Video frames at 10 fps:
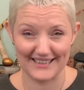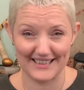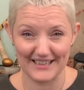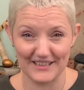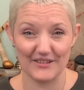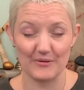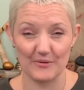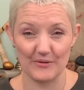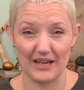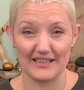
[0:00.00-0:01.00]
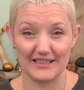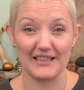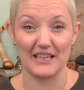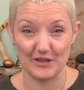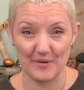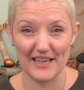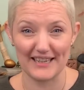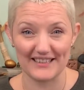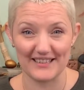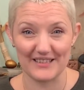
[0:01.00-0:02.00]
into the
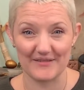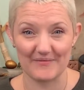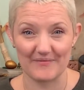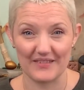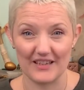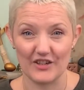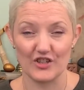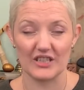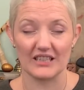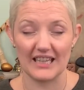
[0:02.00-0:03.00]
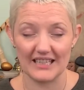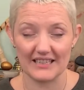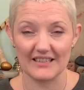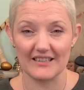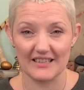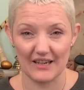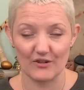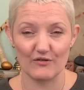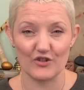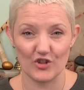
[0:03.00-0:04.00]
experience. Just listen to the sound
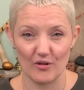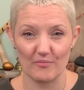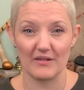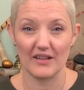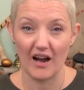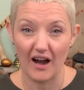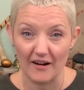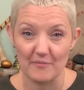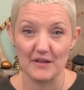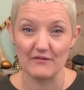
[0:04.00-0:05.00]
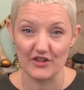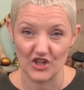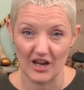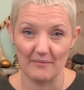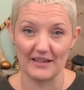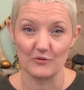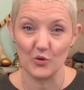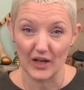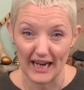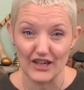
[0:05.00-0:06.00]
of the drum. The heartbeat of the shaman will
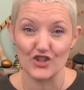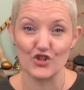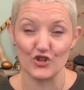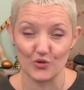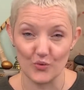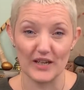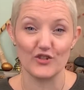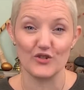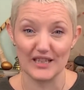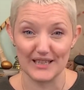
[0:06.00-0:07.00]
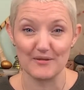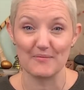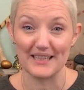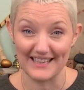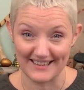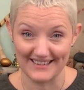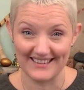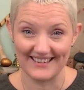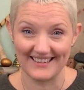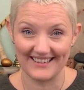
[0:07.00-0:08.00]
guide you to where you need to be.
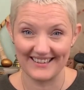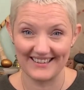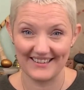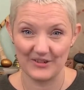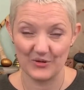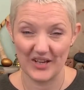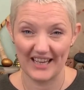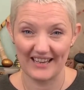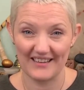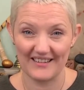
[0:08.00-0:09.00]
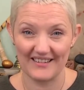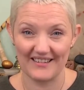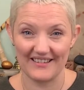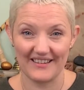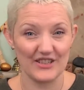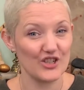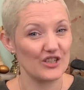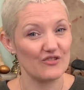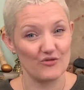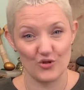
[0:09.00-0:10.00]
Okay? And
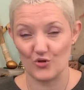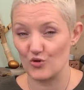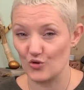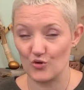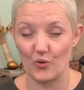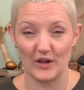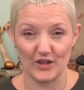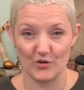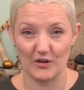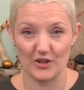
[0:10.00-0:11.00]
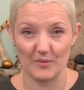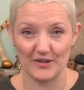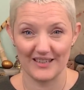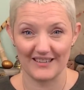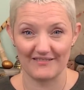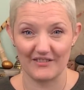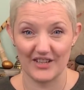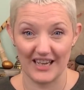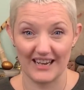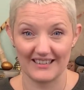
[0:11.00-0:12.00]
just don't worry too much about it if you
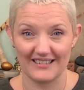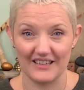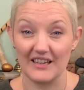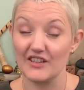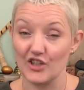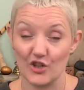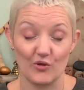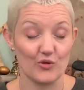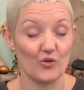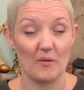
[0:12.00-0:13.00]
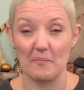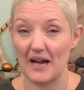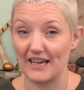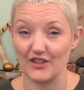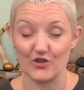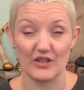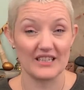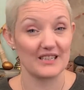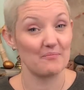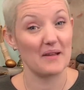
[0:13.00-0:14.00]
can. You can also come back and do this
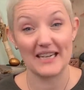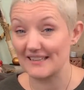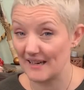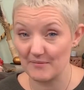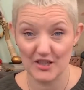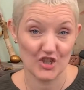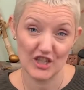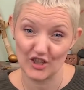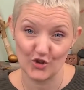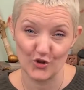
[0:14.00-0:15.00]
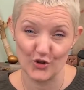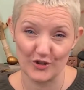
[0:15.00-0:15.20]
as many times as you need to.